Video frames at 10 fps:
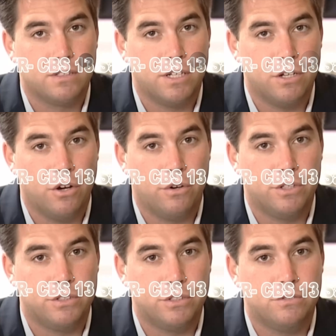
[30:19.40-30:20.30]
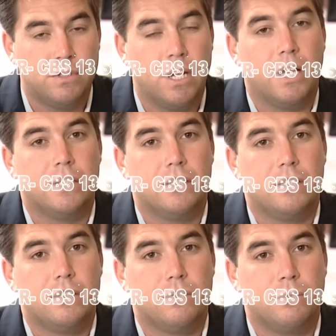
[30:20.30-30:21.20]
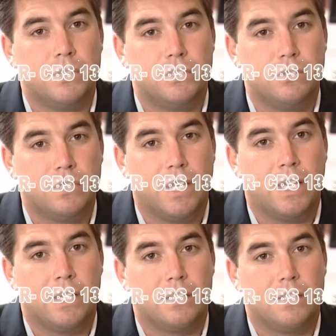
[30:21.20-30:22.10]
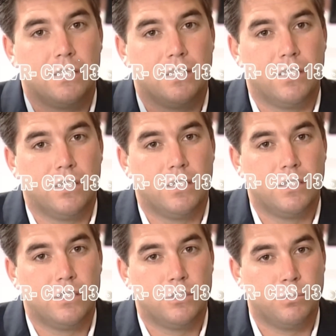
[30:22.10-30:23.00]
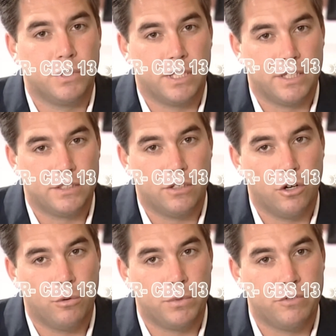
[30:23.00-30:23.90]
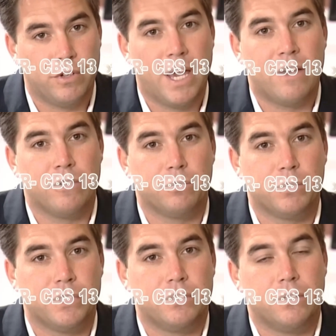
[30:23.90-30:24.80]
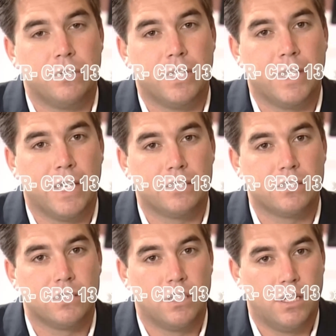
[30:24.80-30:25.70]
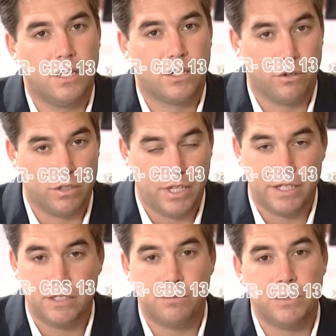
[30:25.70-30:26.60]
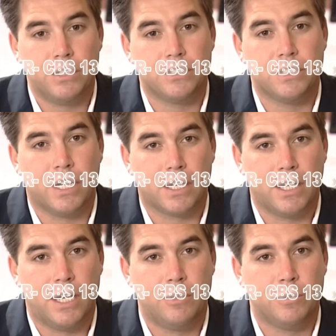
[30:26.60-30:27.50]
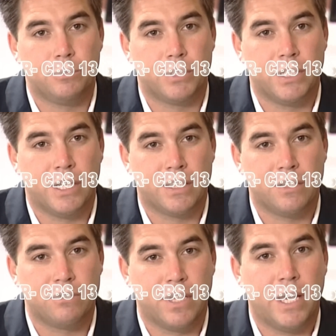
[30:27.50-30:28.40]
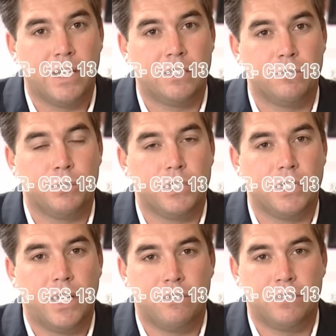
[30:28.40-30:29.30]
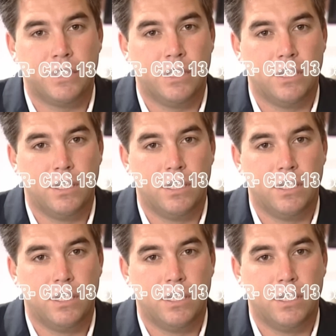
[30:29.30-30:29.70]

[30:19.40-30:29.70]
And know that you've done what you can to bring Laci home. And if you haven't, please do it. And that's going to LaciPeterson.com and printing out that flyer and putting it in every